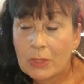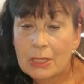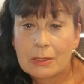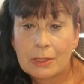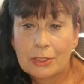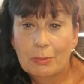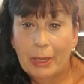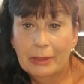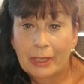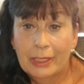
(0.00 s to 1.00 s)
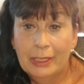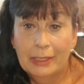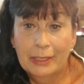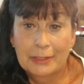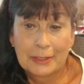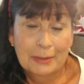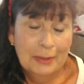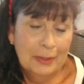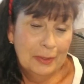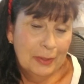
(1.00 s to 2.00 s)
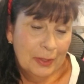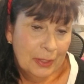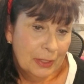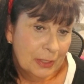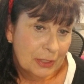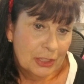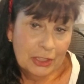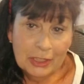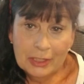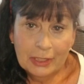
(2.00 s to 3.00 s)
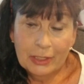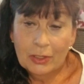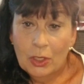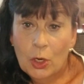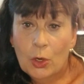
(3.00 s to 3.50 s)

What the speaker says: incision by licking it. She's just a little